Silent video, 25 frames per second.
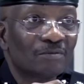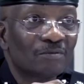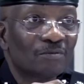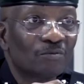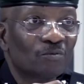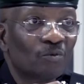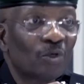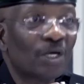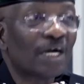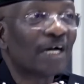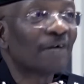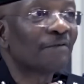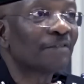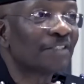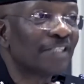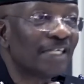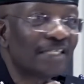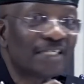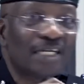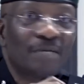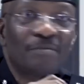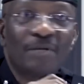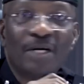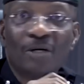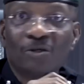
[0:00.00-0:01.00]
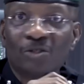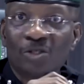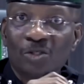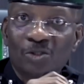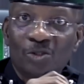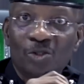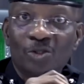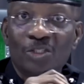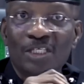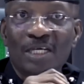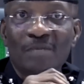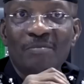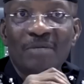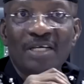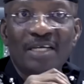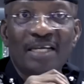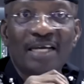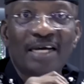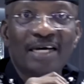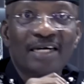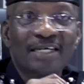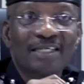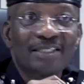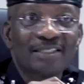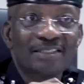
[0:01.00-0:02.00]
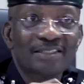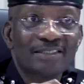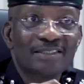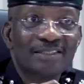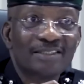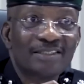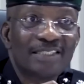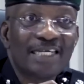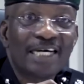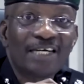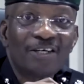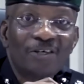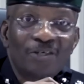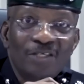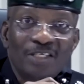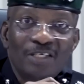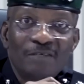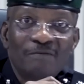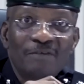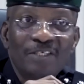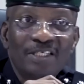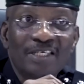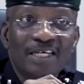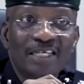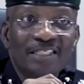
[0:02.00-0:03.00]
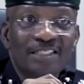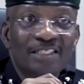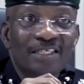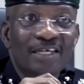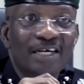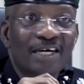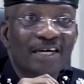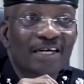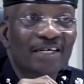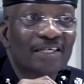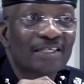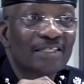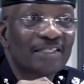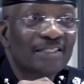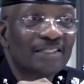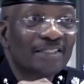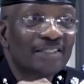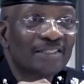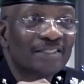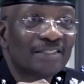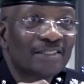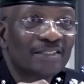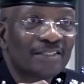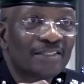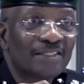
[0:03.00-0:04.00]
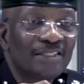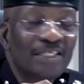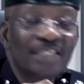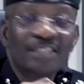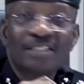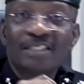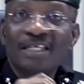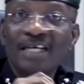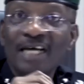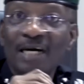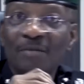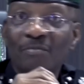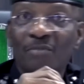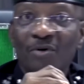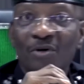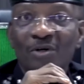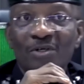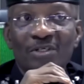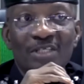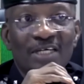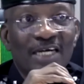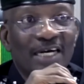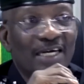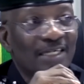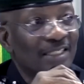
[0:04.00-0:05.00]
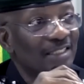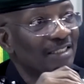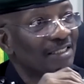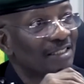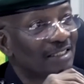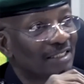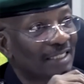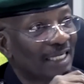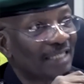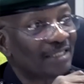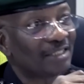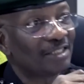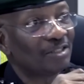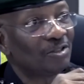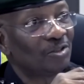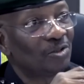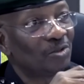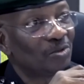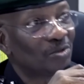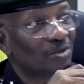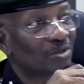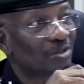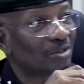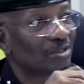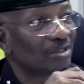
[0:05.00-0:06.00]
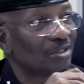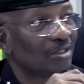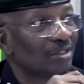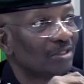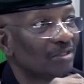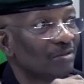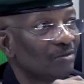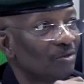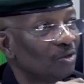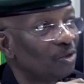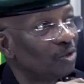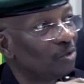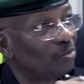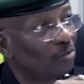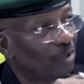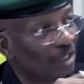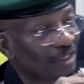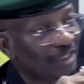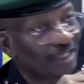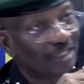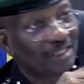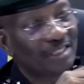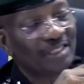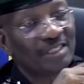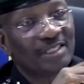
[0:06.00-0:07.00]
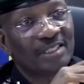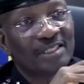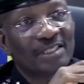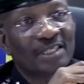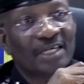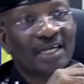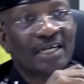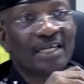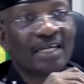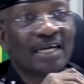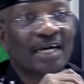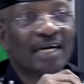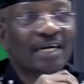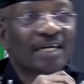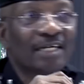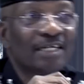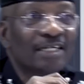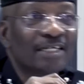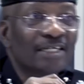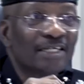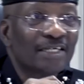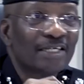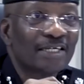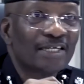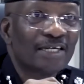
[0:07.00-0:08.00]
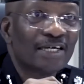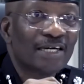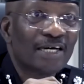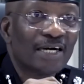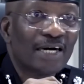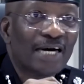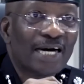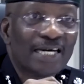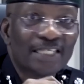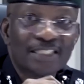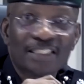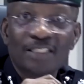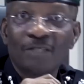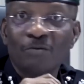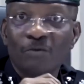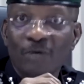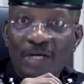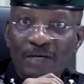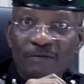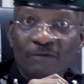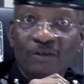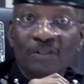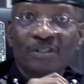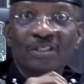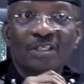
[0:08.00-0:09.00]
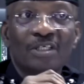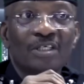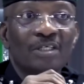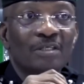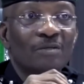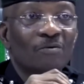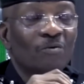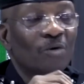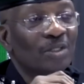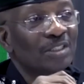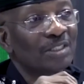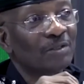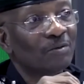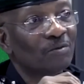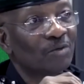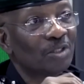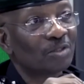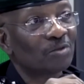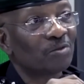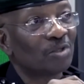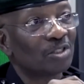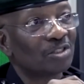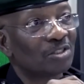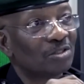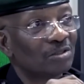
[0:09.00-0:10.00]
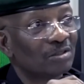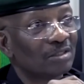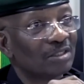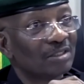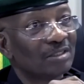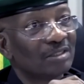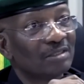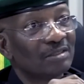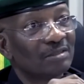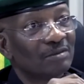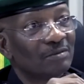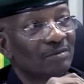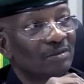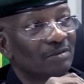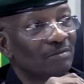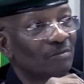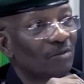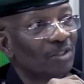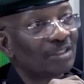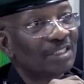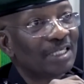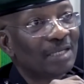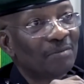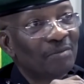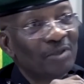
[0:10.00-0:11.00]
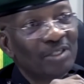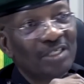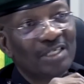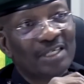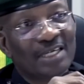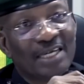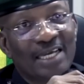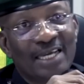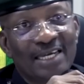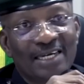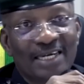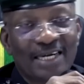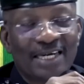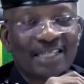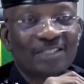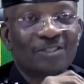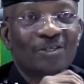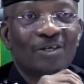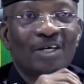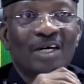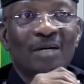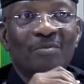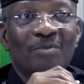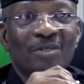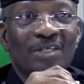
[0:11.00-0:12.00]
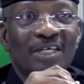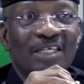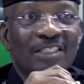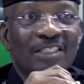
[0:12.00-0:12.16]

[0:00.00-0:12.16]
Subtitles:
We have checked them out on social media. They are not living in Nigeria. They stay abroad and inciting youths do what they did in Kenya. As if we have not. What happened in Kenya that has not happened in